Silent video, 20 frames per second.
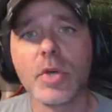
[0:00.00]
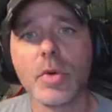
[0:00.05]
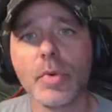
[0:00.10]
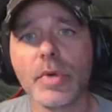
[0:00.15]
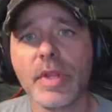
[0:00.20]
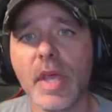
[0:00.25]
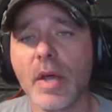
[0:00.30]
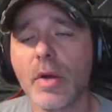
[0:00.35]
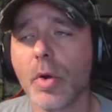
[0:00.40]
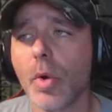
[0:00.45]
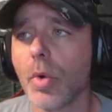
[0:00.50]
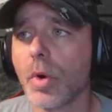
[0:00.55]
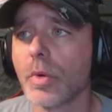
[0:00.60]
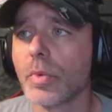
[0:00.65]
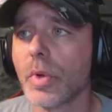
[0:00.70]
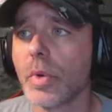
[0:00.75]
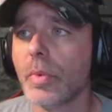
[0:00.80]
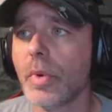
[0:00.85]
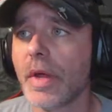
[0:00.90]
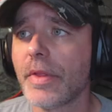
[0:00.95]
with that horde,
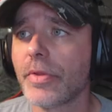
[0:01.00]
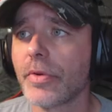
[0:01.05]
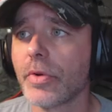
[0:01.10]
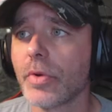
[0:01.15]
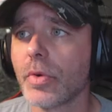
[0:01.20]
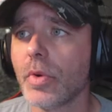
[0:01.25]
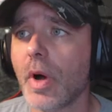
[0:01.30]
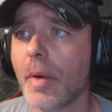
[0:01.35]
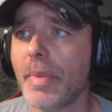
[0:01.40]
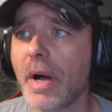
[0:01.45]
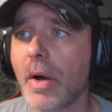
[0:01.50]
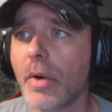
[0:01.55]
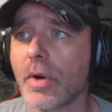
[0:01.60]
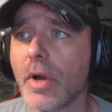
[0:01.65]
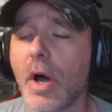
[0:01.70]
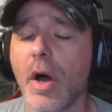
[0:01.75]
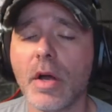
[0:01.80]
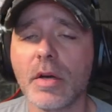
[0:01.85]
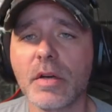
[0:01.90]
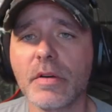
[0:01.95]
we went through about
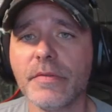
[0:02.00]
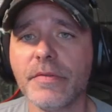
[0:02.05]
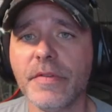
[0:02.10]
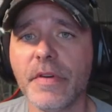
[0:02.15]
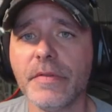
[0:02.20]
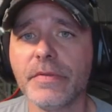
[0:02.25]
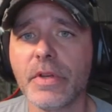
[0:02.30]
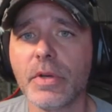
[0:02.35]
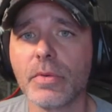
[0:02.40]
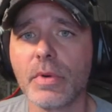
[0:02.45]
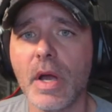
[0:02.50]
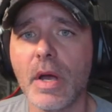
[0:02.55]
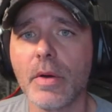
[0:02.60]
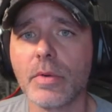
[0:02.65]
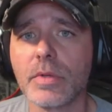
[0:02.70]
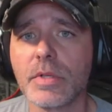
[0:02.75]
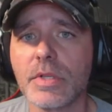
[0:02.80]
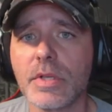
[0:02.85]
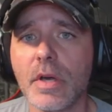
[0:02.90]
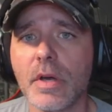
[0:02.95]
150
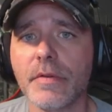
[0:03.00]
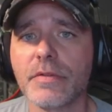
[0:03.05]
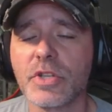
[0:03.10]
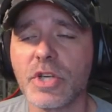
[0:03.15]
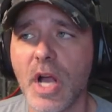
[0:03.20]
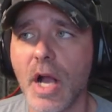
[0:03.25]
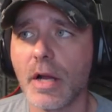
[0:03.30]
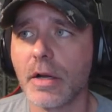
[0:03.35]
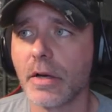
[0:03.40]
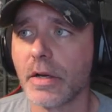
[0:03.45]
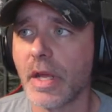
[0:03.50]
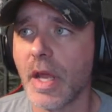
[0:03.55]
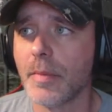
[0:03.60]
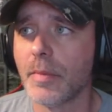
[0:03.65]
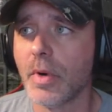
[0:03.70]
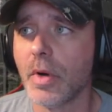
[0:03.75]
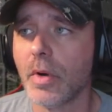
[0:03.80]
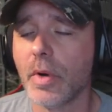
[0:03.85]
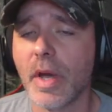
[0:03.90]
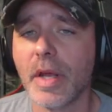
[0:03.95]
rounds of shotgun
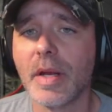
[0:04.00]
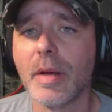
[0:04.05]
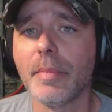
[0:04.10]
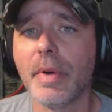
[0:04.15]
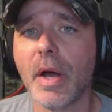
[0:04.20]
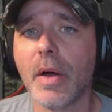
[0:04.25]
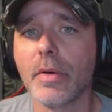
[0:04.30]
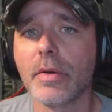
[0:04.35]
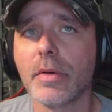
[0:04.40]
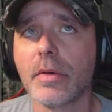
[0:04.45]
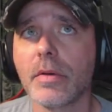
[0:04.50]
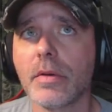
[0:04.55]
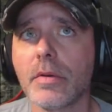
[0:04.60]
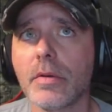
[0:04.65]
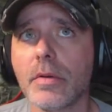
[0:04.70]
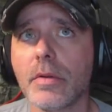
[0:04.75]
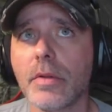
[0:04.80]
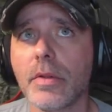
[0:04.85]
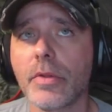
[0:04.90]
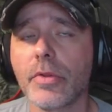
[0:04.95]
ammo and about
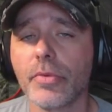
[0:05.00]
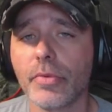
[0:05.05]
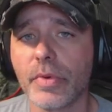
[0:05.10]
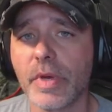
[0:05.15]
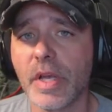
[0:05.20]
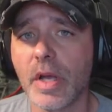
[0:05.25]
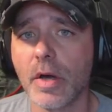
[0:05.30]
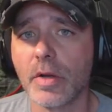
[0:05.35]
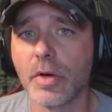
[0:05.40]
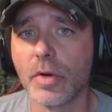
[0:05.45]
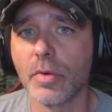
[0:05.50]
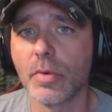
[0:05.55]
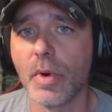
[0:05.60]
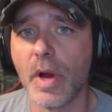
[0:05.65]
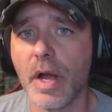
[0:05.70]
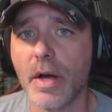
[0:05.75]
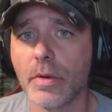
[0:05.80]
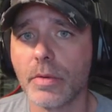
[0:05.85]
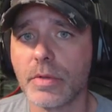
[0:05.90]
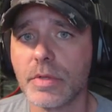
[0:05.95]
300
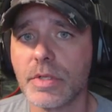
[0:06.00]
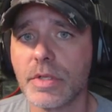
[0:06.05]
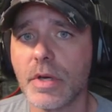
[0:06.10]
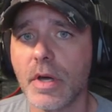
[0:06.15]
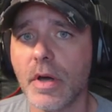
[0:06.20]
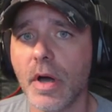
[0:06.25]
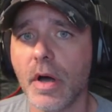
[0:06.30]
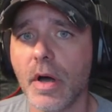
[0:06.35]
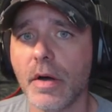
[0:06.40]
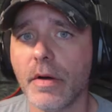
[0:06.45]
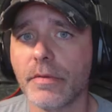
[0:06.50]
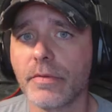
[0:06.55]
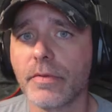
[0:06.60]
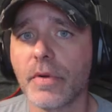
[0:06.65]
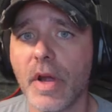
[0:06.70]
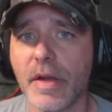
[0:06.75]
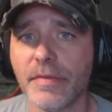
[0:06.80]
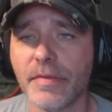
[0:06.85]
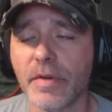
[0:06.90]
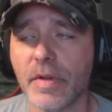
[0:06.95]
rounds of
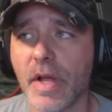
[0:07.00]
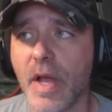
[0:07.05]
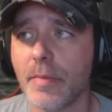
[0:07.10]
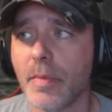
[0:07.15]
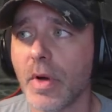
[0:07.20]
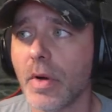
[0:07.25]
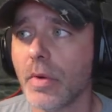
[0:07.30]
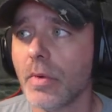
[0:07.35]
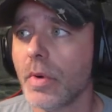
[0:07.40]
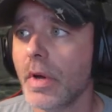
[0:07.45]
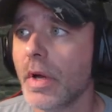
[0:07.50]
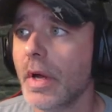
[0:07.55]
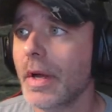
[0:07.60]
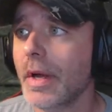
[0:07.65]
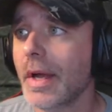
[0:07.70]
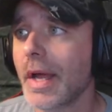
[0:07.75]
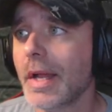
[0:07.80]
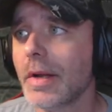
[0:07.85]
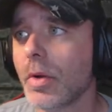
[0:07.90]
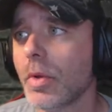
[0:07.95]
rifle ammo.
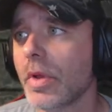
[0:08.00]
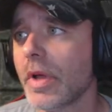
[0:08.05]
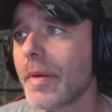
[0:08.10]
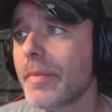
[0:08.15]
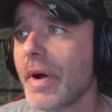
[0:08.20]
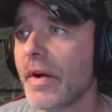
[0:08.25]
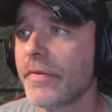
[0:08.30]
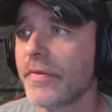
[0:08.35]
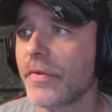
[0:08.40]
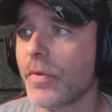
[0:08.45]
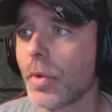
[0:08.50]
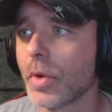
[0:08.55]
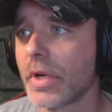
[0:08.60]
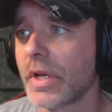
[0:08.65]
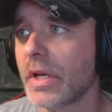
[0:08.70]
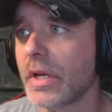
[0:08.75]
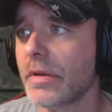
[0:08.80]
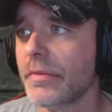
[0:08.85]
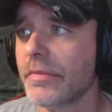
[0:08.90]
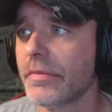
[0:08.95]
And only about
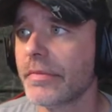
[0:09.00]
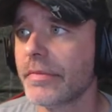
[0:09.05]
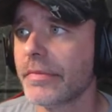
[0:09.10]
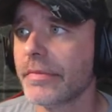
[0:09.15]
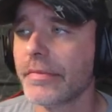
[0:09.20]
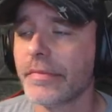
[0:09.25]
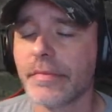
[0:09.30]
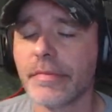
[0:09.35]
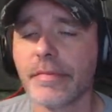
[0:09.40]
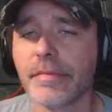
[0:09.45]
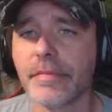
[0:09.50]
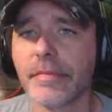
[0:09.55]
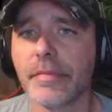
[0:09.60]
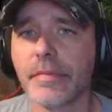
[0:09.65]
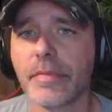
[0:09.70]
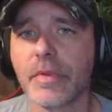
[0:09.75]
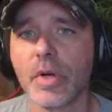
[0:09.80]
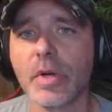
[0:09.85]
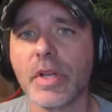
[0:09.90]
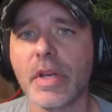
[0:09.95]

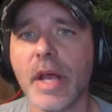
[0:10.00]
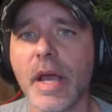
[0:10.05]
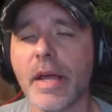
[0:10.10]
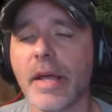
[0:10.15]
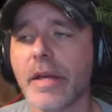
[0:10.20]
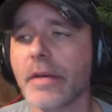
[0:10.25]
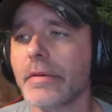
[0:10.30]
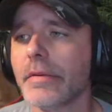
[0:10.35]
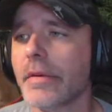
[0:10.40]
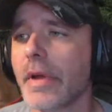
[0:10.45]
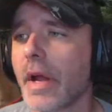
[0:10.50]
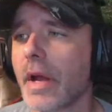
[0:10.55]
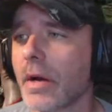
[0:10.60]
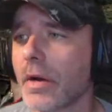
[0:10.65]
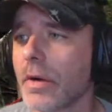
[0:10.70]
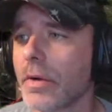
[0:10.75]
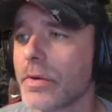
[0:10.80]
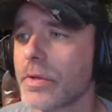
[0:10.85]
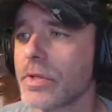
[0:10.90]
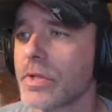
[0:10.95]
39
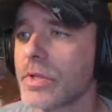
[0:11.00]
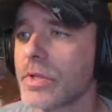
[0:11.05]
arrows.